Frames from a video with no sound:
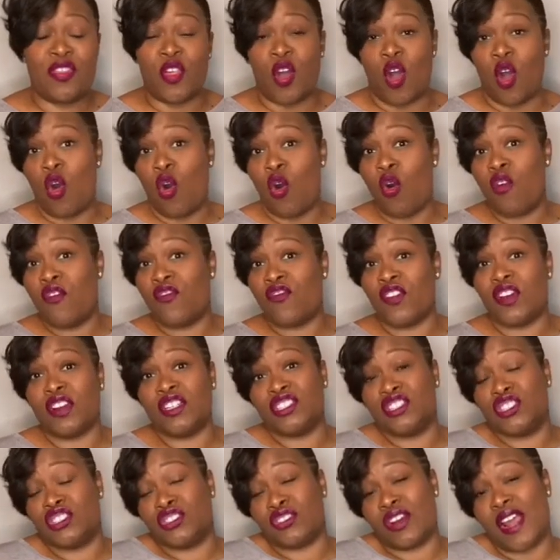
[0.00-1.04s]
The whole
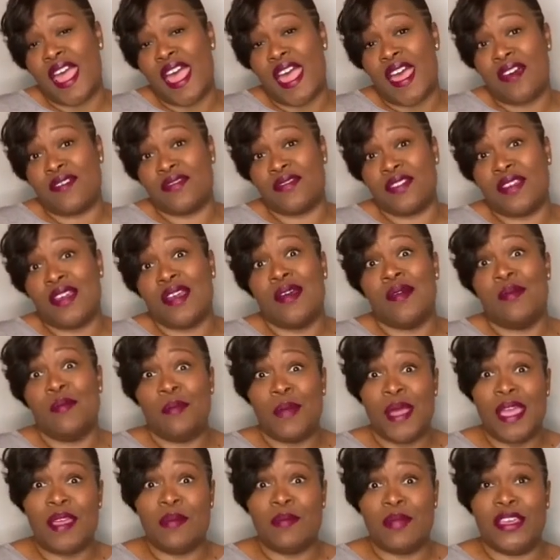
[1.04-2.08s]
first draft
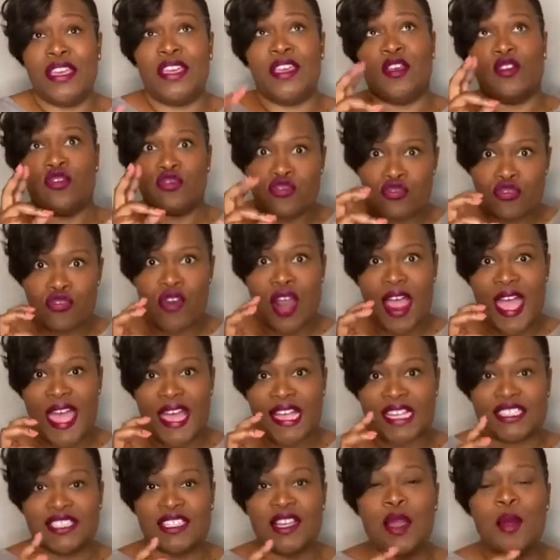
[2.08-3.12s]
may be
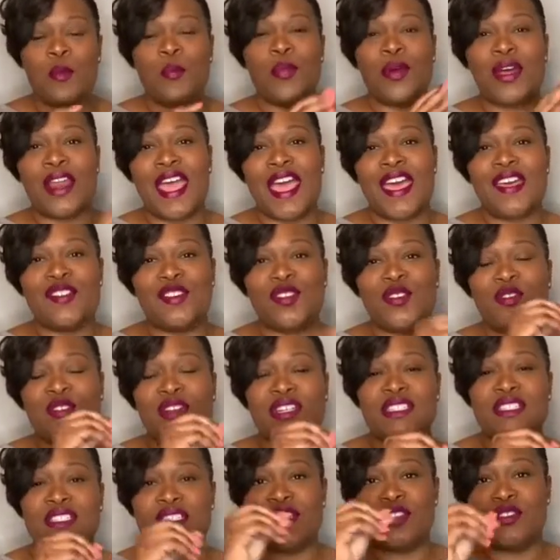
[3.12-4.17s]
trash, but as you
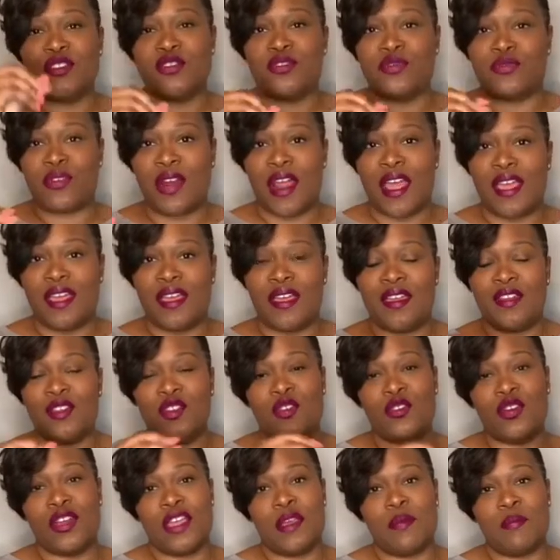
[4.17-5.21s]
continue to write,
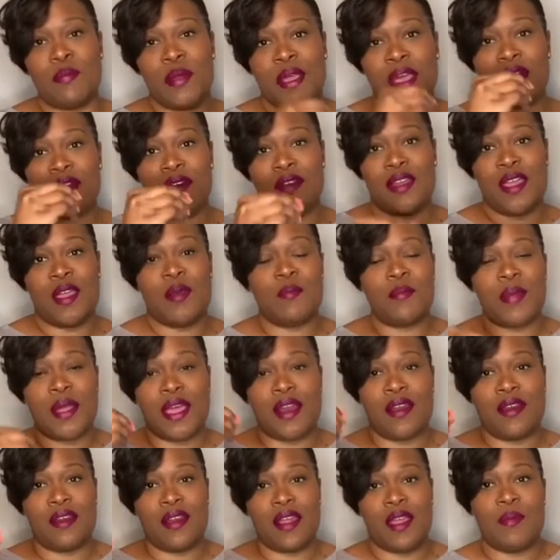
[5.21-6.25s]
you'll get better and
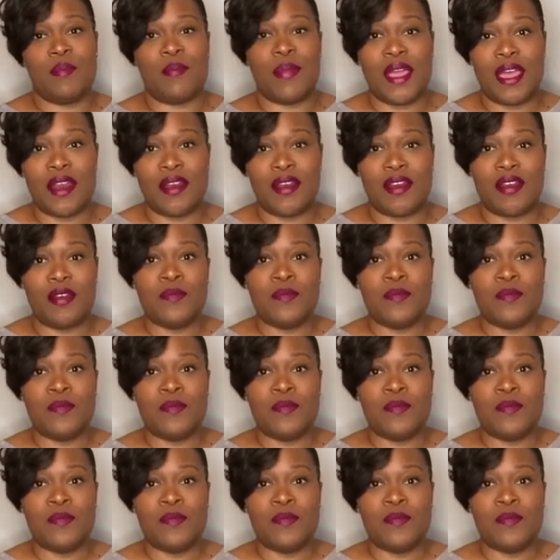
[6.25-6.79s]
better and better.